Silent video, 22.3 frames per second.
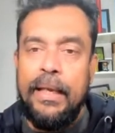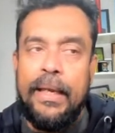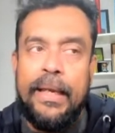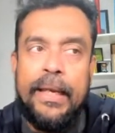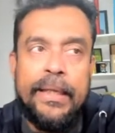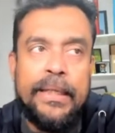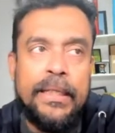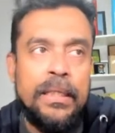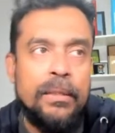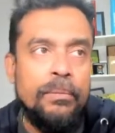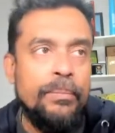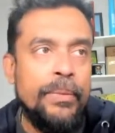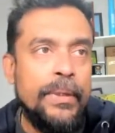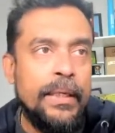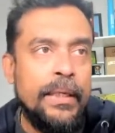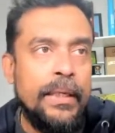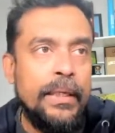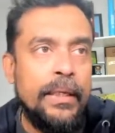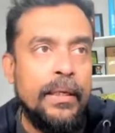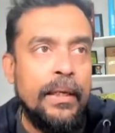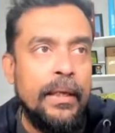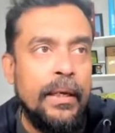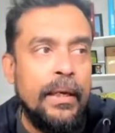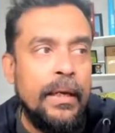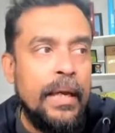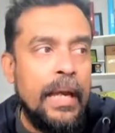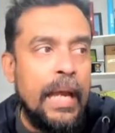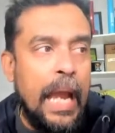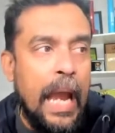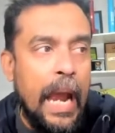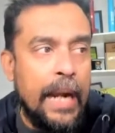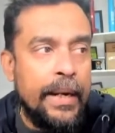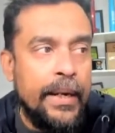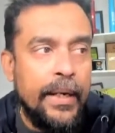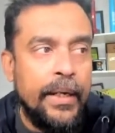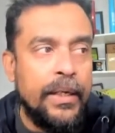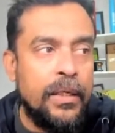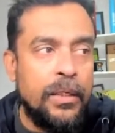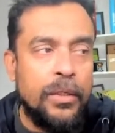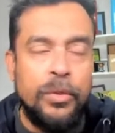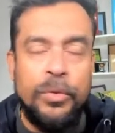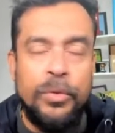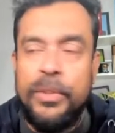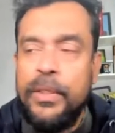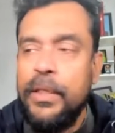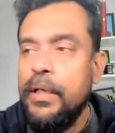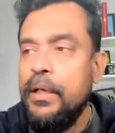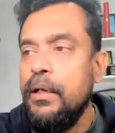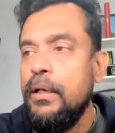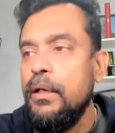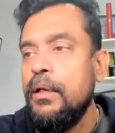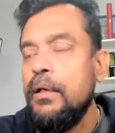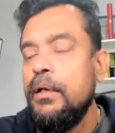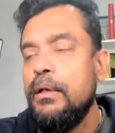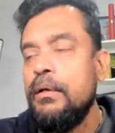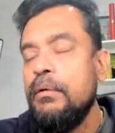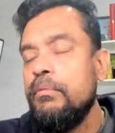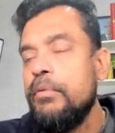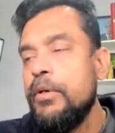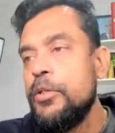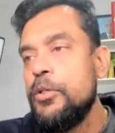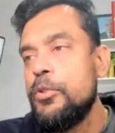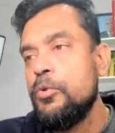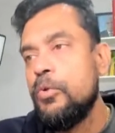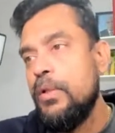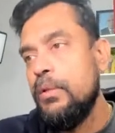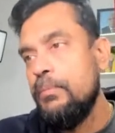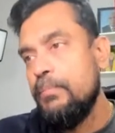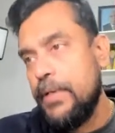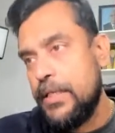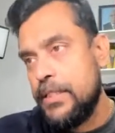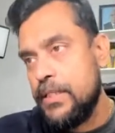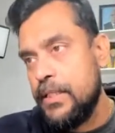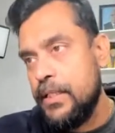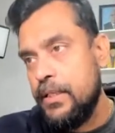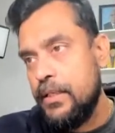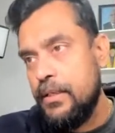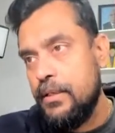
it will be added to the virtual machine.